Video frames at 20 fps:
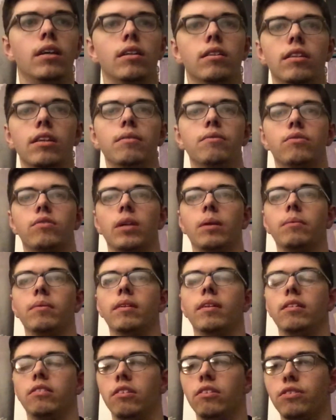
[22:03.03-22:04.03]
didn't
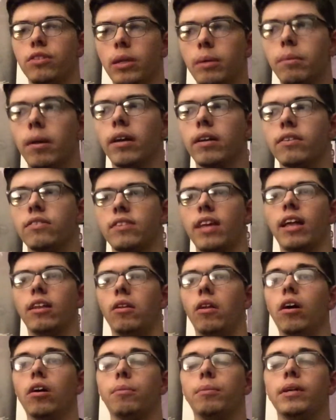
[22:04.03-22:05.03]
seem like it's that
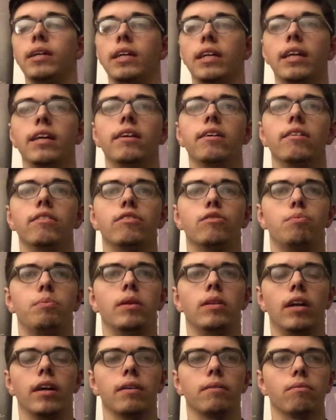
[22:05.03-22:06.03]
long, but it is. It's
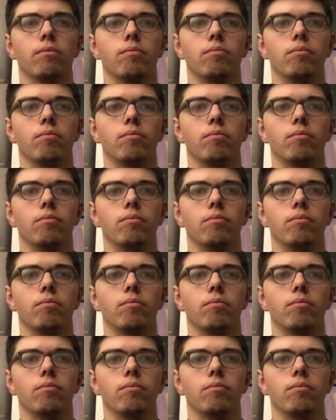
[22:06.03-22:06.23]
been like,